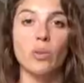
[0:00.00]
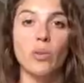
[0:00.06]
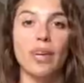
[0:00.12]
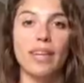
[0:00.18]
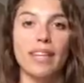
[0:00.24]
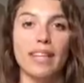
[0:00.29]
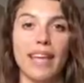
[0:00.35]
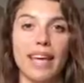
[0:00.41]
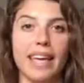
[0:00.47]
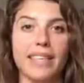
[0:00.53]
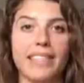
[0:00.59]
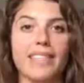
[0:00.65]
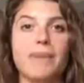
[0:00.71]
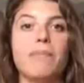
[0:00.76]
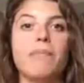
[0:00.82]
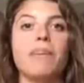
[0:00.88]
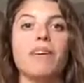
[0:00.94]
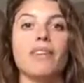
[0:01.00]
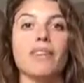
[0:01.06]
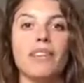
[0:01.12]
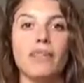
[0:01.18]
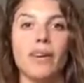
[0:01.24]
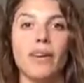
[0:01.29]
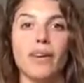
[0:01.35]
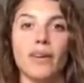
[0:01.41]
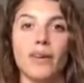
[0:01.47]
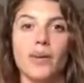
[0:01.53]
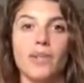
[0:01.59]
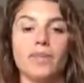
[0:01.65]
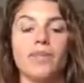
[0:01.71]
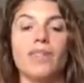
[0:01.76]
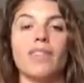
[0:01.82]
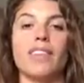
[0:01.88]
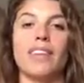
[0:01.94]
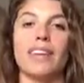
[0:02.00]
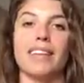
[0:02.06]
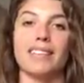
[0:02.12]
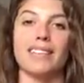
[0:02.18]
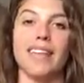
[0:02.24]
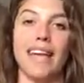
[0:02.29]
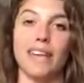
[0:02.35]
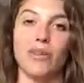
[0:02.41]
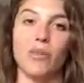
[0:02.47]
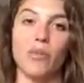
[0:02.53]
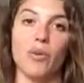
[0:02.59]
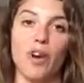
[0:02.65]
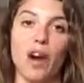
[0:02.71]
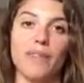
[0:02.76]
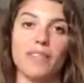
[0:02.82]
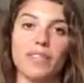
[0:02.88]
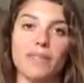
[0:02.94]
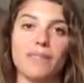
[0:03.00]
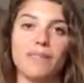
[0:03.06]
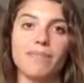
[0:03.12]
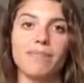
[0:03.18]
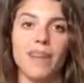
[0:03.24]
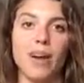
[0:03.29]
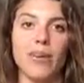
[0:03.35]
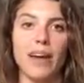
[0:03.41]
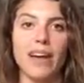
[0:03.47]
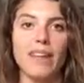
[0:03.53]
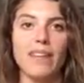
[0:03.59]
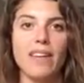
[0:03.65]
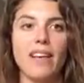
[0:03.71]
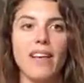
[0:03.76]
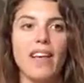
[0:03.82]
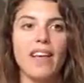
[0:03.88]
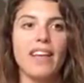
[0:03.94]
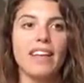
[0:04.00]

the weak leg to build the volume so that they can cycle more often, all right?